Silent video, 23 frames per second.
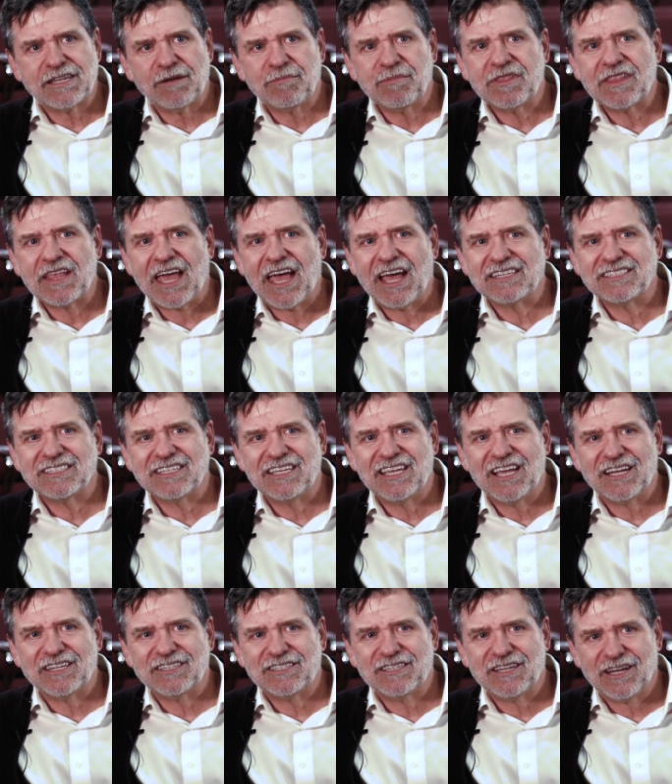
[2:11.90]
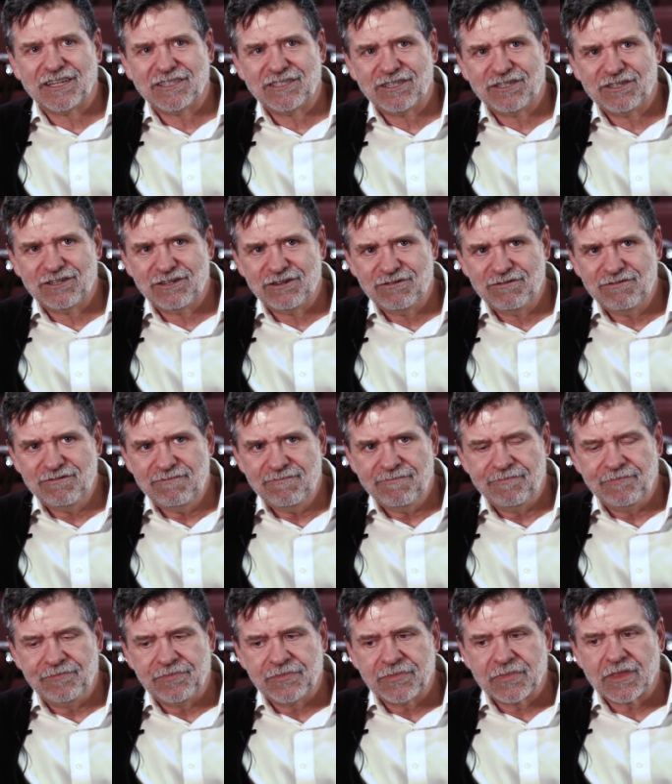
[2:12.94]
something that hasn't yet touched you,
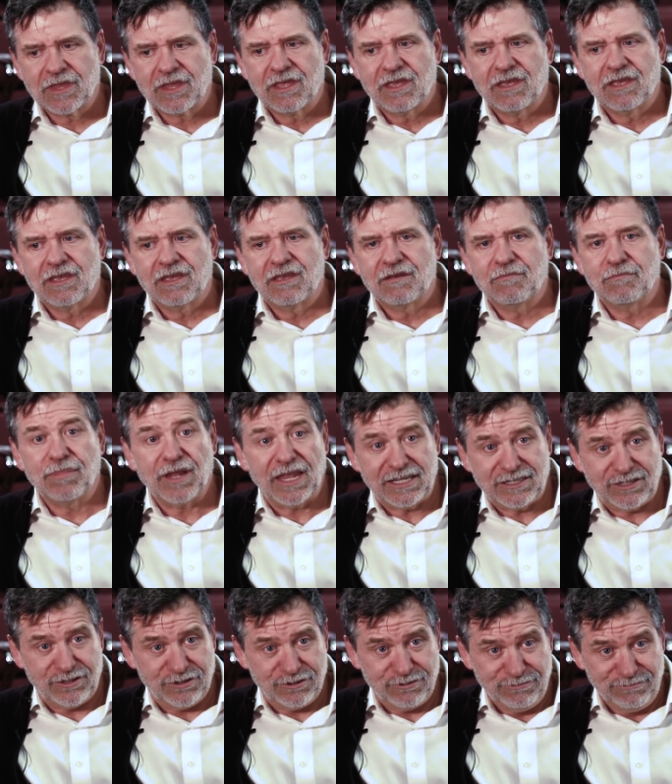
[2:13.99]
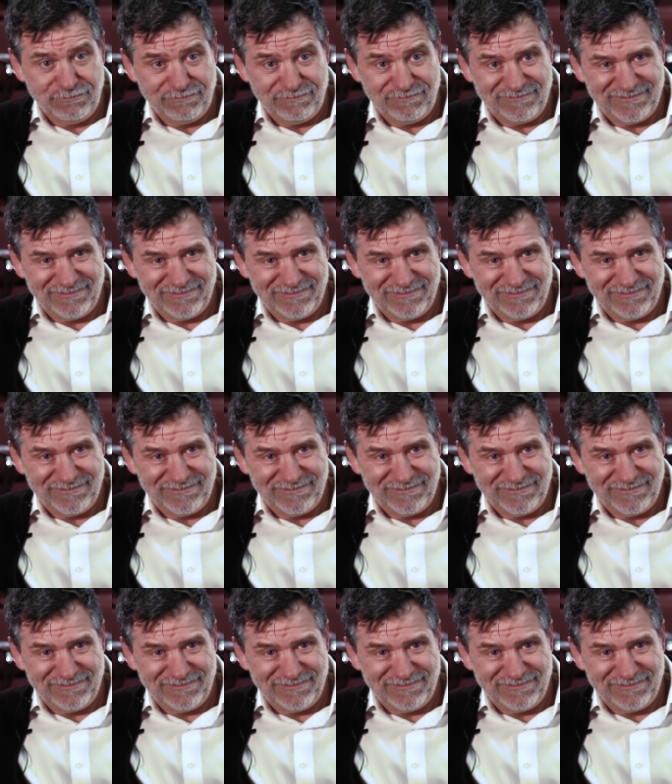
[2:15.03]
bless you.